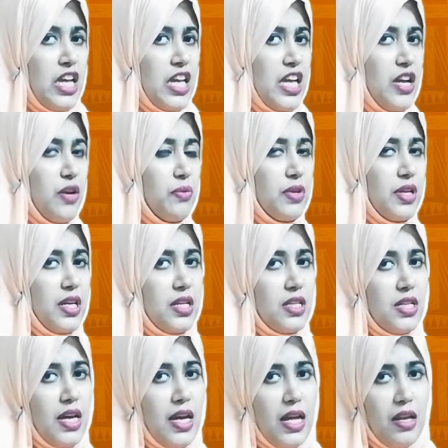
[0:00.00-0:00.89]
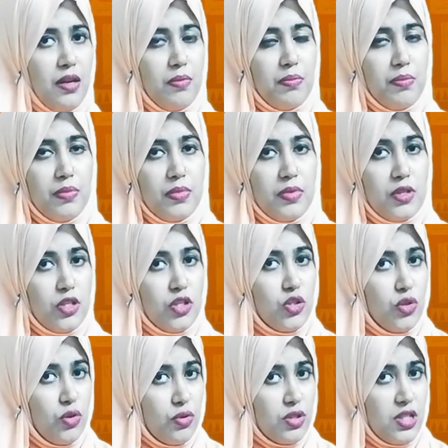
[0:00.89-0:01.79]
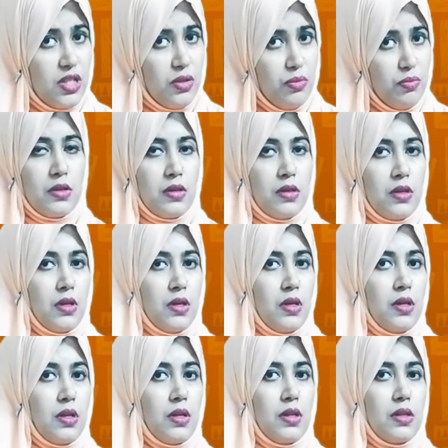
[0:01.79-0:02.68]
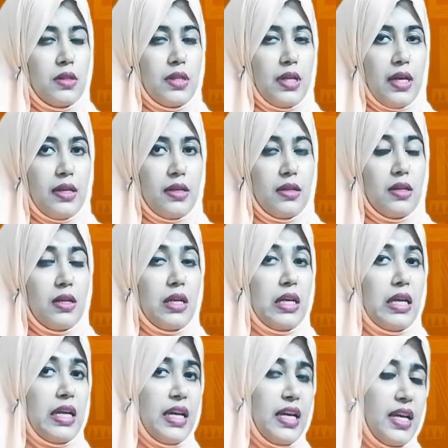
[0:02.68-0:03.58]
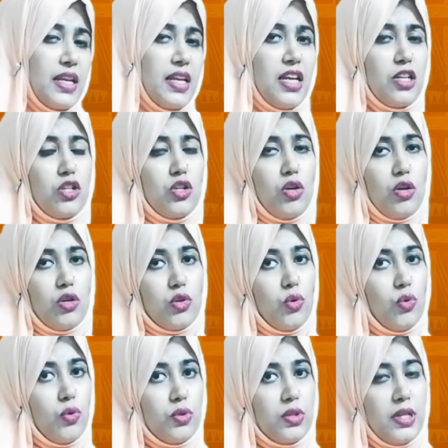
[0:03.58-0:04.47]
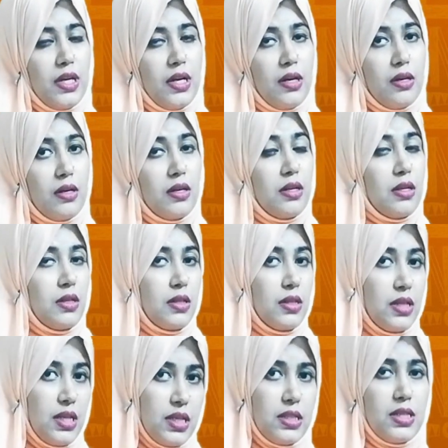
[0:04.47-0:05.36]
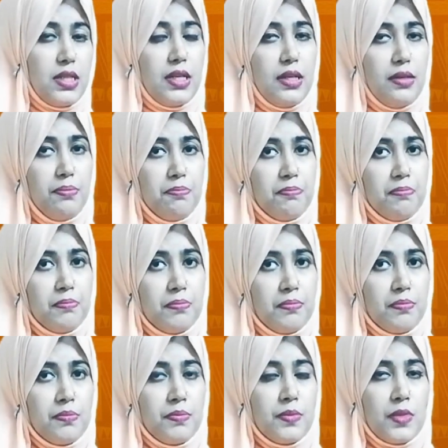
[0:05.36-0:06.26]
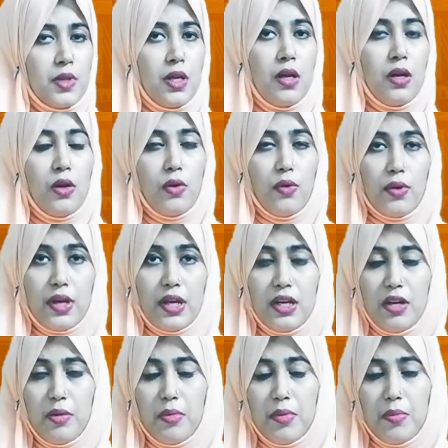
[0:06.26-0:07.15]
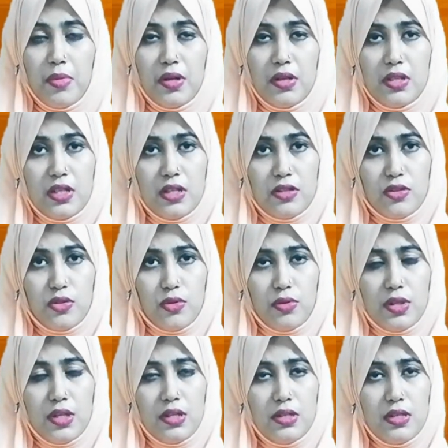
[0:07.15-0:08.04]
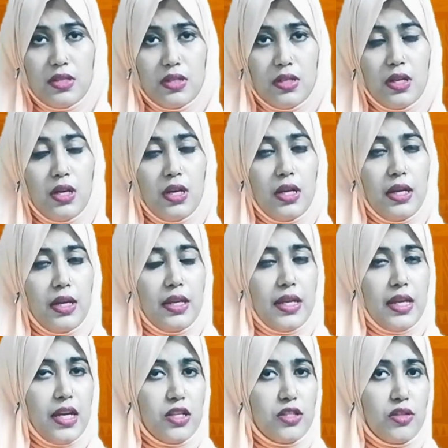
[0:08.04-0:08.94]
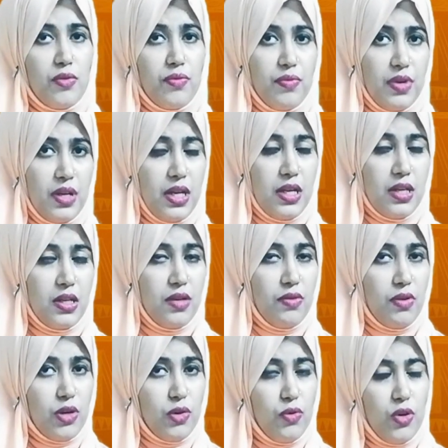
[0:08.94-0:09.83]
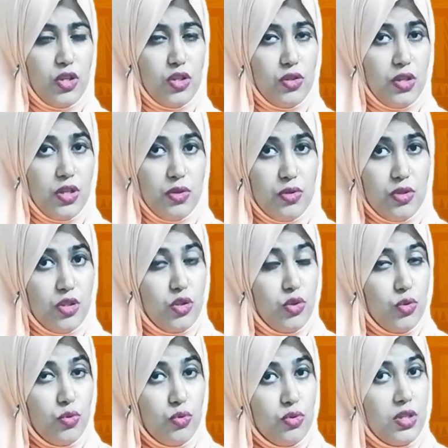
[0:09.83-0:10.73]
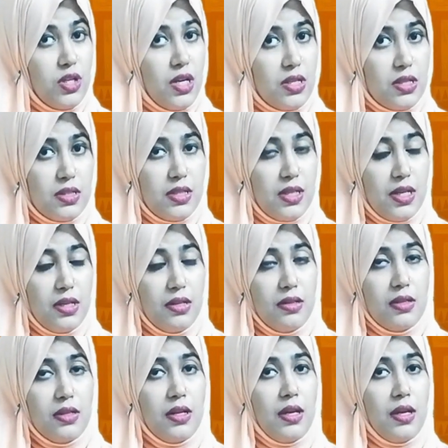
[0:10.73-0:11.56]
you need help, don't you? Then he need not go there, need he? Okay, remember dear students, in case of need you are going to use do, does, did,